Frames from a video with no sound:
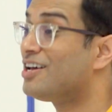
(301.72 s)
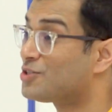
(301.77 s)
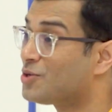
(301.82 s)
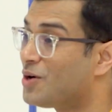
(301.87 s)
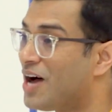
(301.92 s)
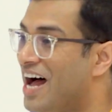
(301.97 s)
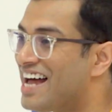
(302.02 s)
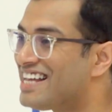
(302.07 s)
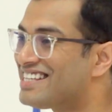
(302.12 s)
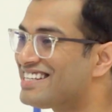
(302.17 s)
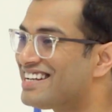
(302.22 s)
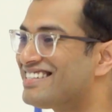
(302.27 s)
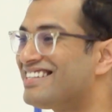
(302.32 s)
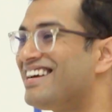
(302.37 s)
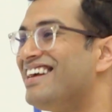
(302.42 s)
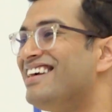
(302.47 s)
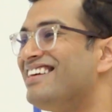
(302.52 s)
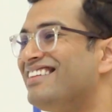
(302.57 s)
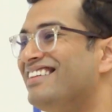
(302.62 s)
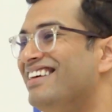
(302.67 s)
So as a
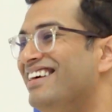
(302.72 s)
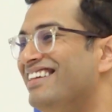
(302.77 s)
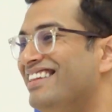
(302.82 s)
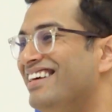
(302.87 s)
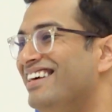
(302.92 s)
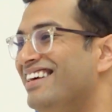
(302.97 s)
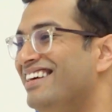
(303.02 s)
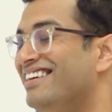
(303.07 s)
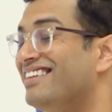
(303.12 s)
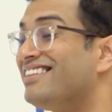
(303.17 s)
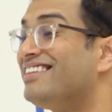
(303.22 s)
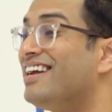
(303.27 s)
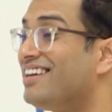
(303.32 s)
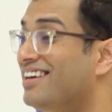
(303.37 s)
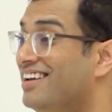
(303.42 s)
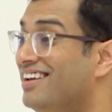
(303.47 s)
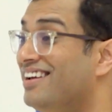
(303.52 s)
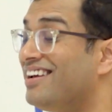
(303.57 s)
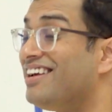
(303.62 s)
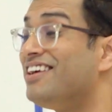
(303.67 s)
result, they think that,
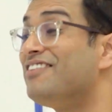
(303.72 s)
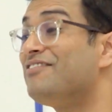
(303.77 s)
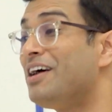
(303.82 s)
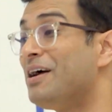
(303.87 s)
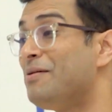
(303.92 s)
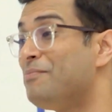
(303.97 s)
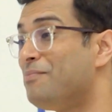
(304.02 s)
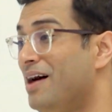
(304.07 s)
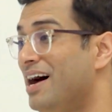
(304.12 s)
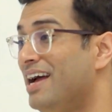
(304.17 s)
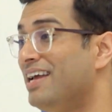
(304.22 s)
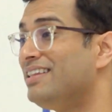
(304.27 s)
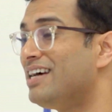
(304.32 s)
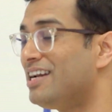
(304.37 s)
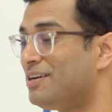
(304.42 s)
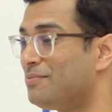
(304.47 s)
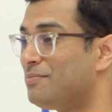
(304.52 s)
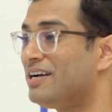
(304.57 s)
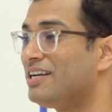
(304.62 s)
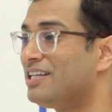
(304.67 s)
hey, if I am buying
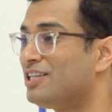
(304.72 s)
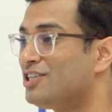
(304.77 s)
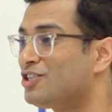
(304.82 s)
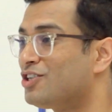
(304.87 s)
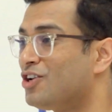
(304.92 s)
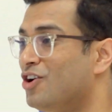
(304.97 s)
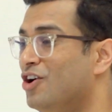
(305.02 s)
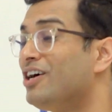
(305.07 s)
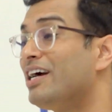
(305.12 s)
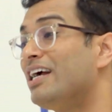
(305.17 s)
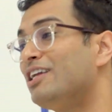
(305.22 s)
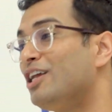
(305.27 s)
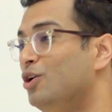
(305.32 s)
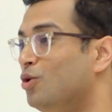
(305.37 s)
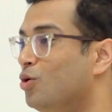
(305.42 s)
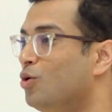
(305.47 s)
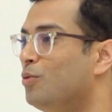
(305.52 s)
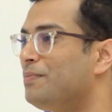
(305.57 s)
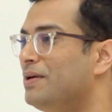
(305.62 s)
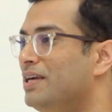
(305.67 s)
that metal stock at a
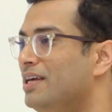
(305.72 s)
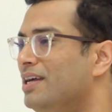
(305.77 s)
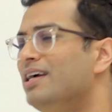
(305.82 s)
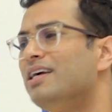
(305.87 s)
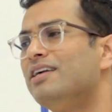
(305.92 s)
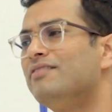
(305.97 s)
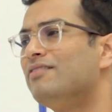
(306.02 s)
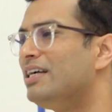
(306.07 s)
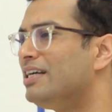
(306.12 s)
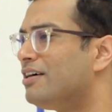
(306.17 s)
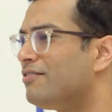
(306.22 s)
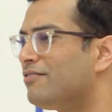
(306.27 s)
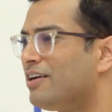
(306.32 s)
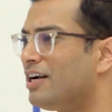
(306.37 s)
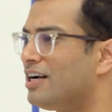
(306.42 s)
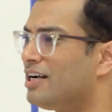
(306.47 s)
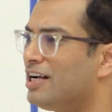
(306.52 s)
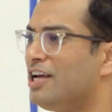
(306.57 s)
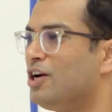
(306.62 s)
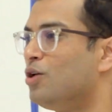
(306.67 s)
low PE, it will
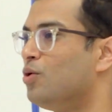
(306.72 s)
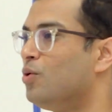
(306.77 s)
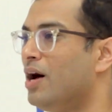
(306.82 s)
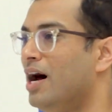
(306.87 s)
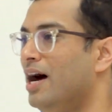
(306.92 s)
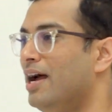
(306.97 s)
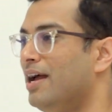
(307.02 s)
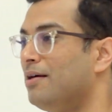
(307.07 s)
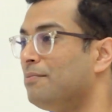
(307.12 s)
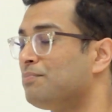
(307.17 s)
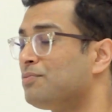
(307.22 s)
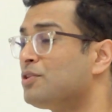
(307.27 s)
definitely go high.